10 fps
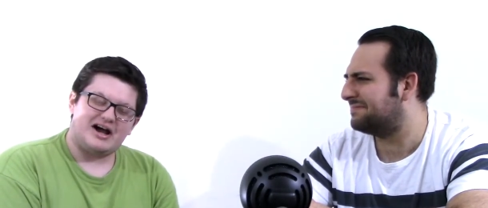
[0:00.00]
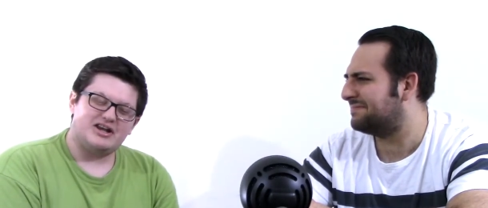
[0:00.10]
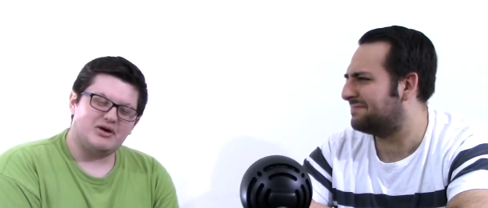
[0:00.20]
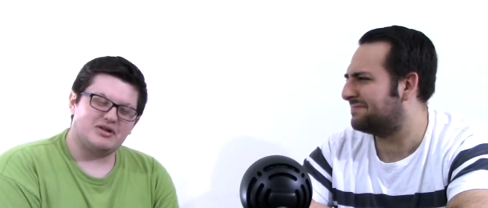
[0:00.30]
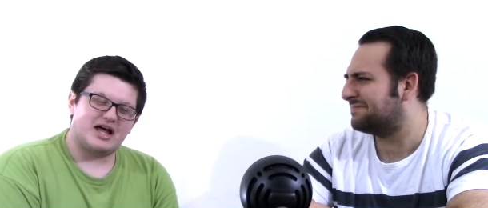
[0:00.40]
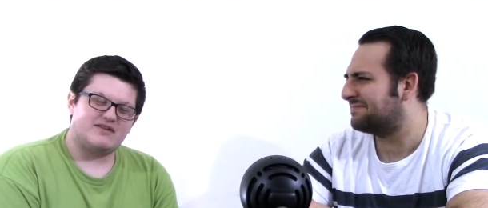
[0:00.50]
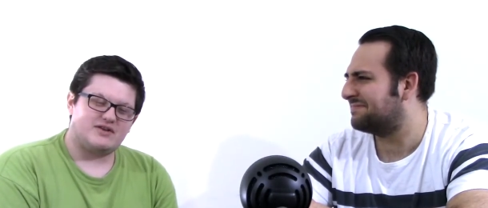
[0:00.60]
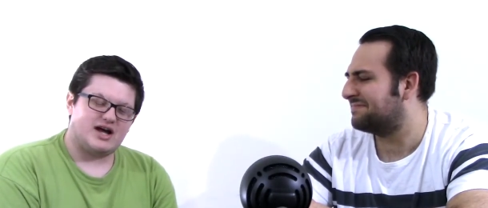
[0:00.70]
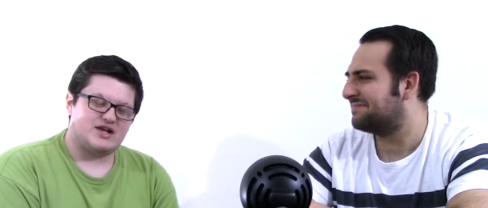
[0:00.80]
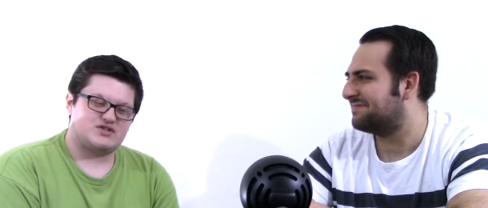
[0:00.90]
Speaker 1: I know a lot
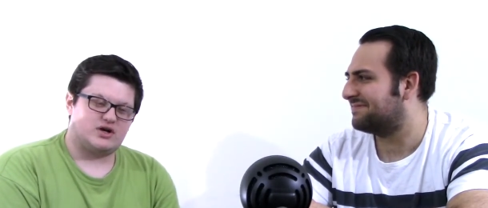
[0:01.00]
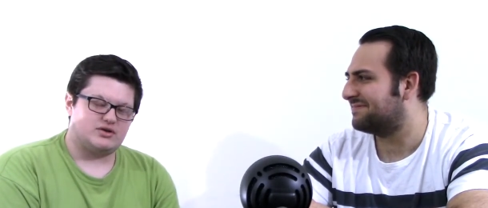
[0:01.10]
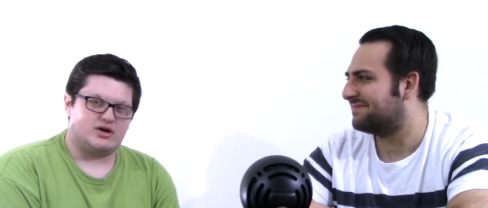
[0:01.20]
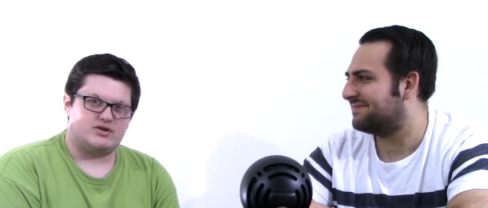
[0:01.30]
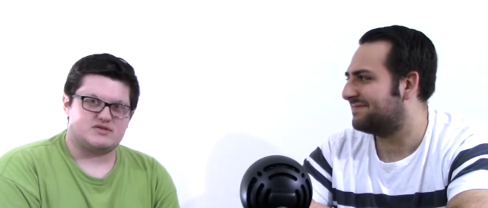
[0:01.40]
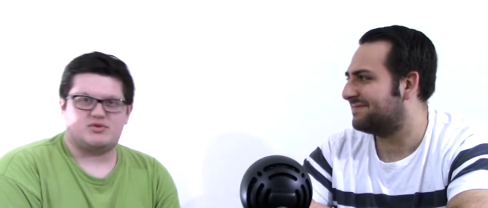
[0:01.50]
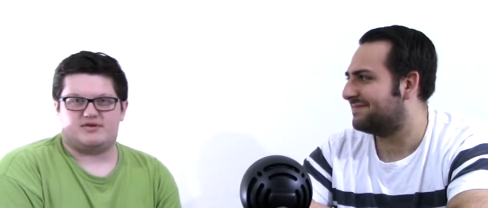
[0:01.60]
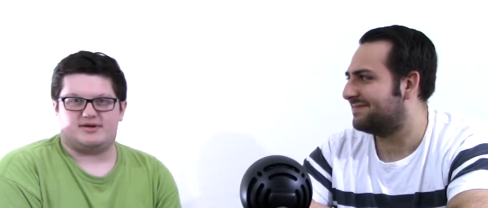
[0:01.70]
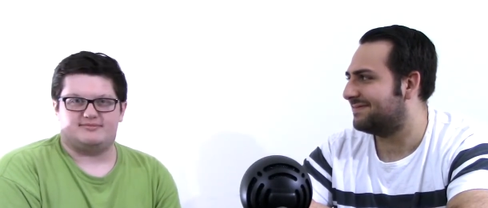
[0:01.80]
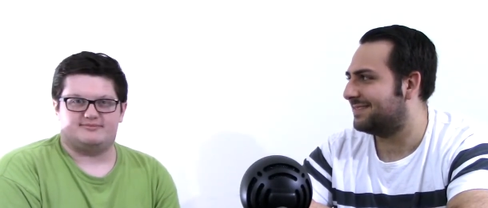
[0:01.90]
of you guys don't know this
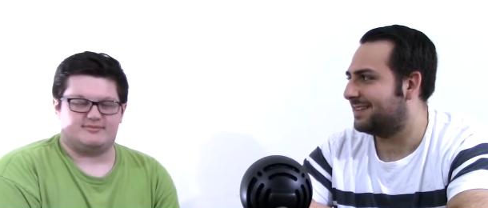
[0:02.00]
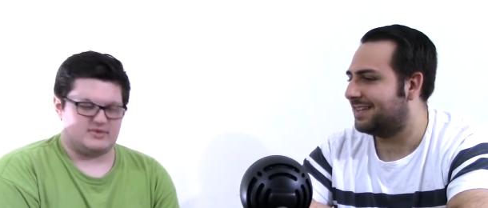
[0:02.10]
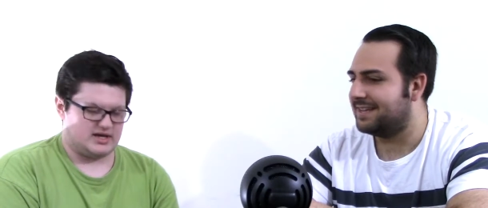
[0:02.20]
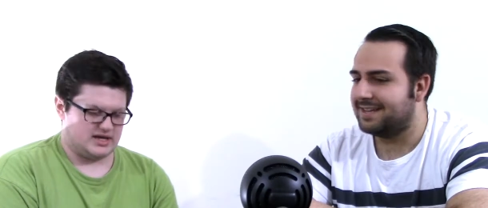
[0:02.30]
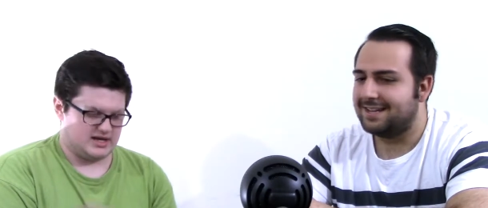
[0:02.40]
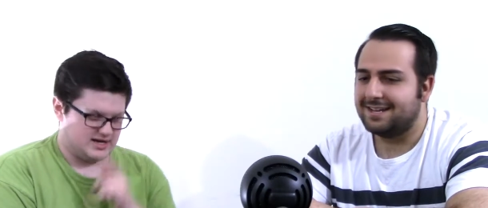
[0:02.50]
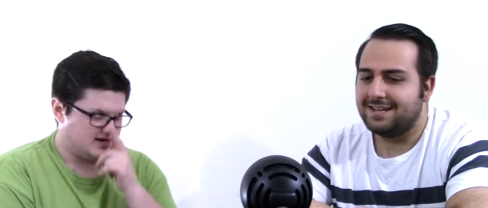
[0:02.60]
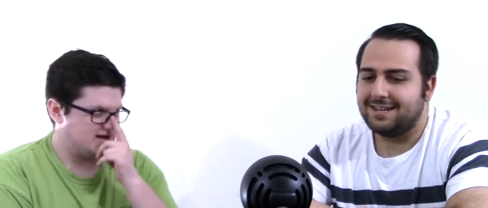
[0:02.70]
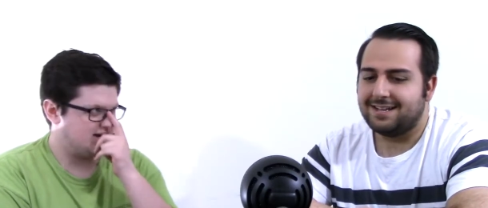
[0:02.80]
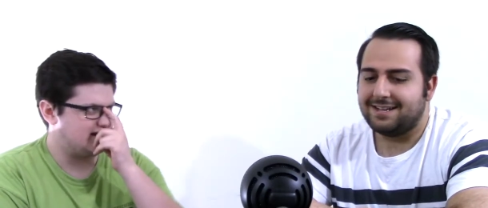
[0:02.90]
movie.
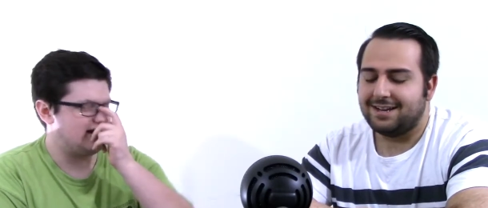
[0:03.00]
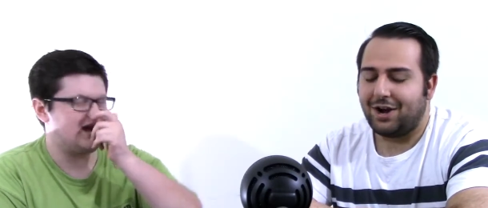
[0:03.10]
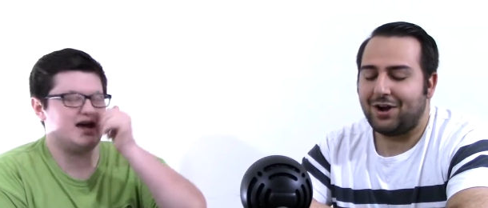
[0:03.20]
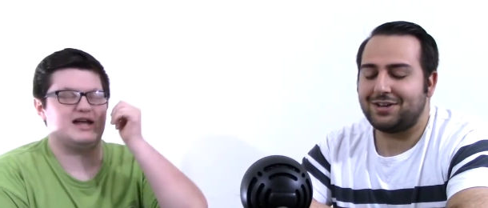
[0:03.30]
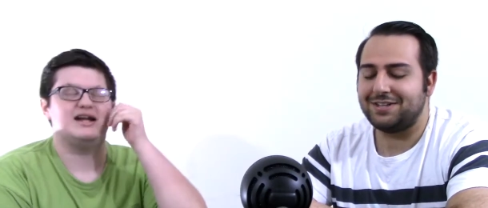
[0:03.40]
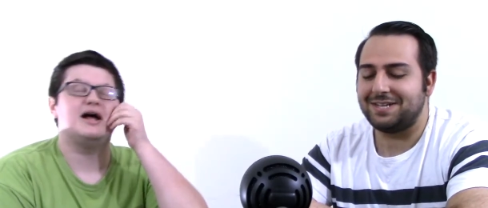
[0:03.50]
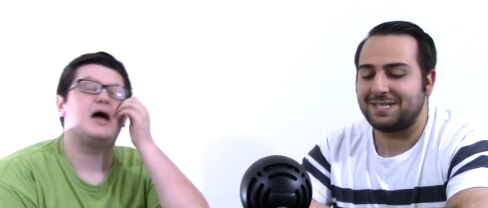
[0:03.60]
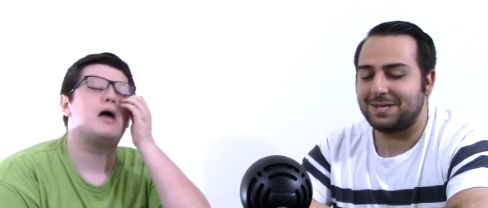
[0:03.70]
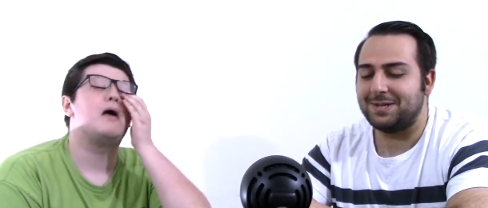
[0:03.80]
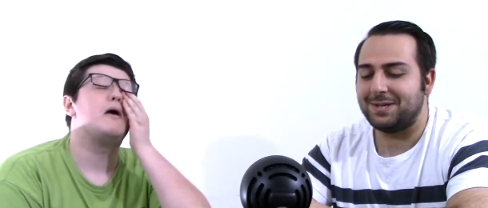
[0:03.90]
And
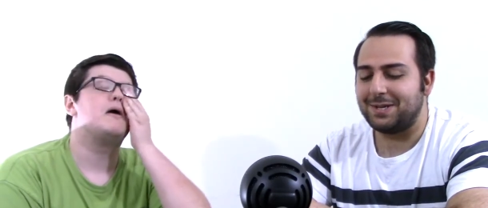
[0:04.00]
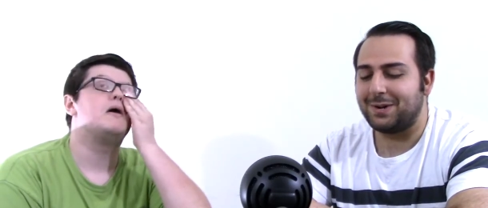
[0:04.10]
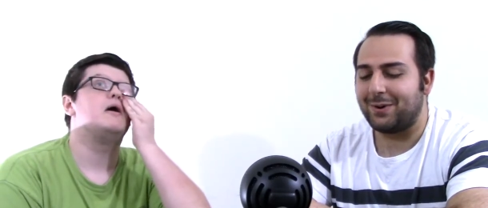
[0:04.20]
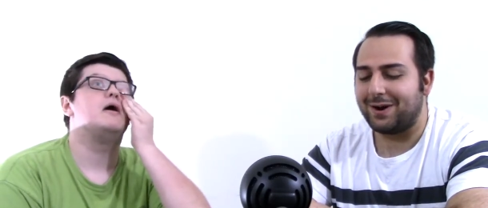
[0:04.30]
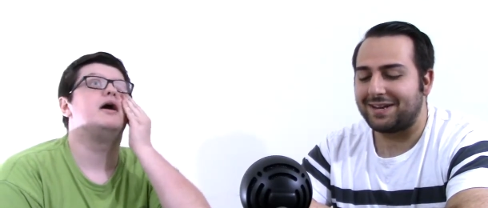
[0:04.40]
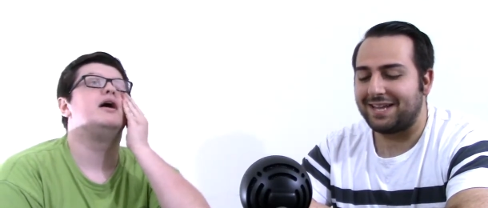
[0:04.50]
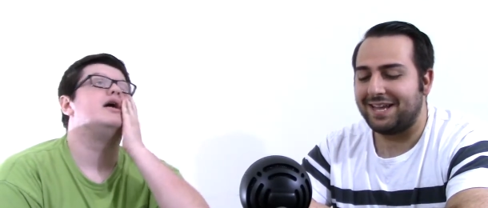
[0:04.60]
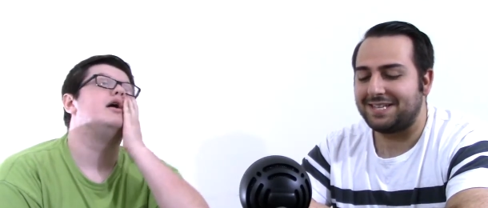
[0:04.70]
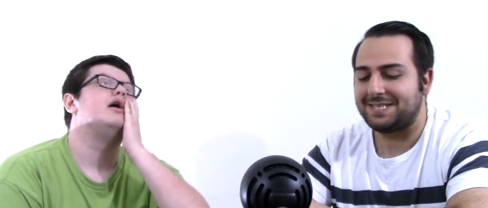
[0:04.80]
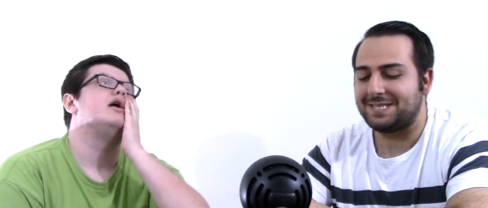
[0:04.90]
Speaker 2: Hercules in New York.
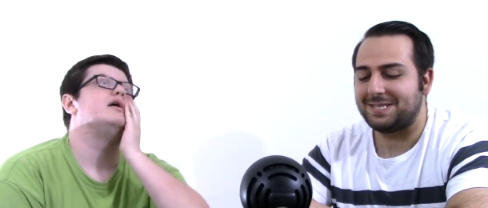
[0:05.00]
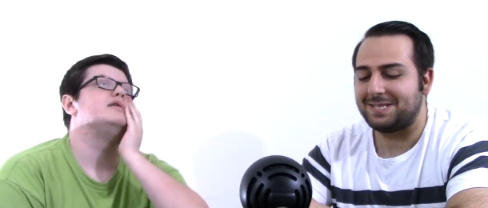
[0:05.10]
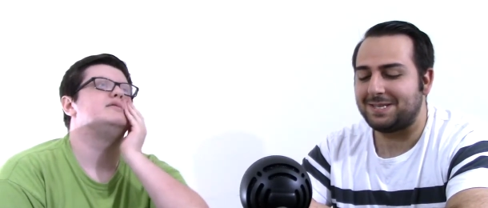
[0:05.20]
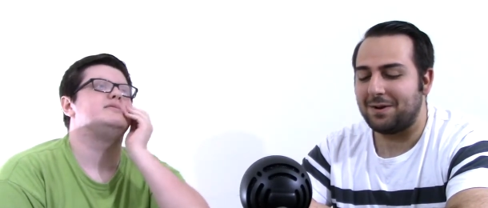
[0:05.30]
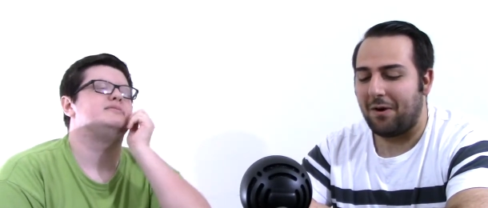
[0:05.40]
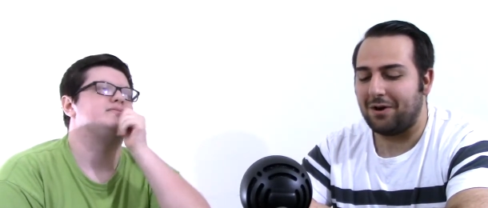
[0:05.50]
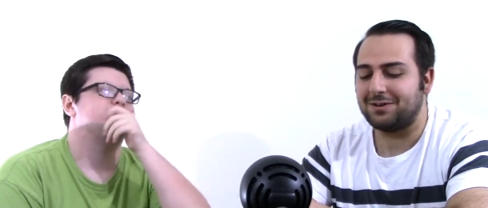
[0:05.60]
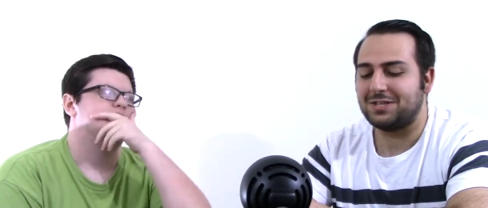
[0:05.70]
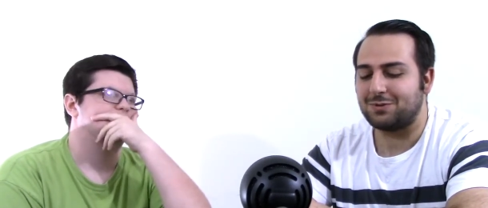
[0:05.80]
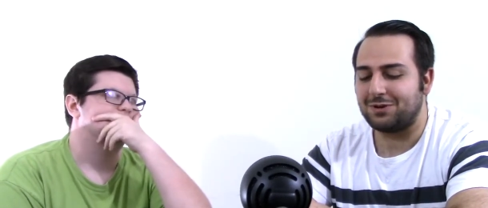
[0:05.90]
It's
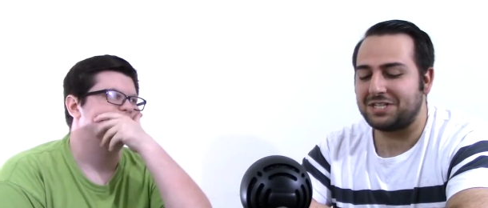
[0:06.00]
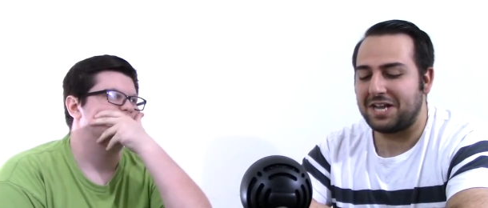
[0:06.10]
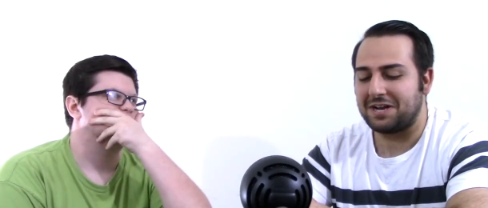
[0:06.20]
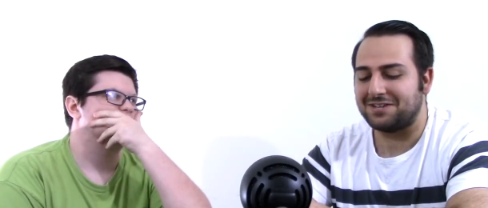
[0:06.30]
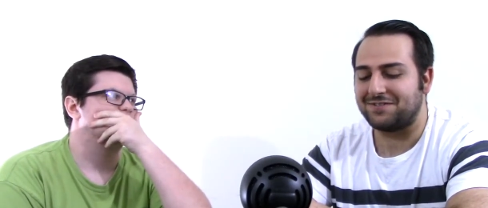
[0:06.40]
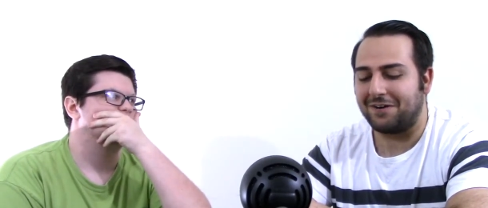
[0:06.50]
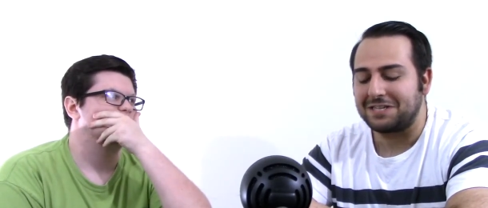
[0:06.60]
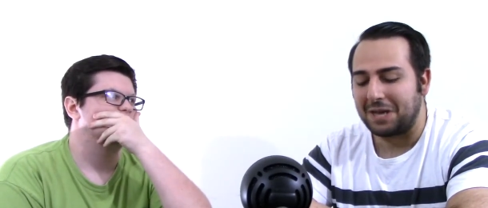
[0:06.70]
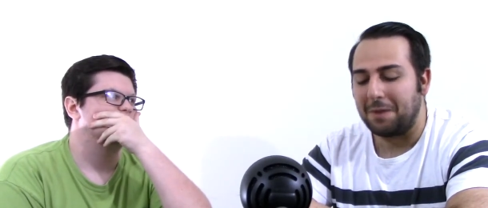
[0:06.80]
Arnold Schwarzenegger's first